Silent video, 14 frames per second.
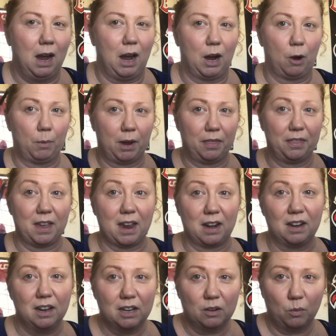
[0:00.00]
And
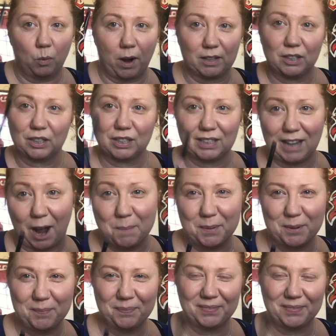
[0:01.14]
then where to stop.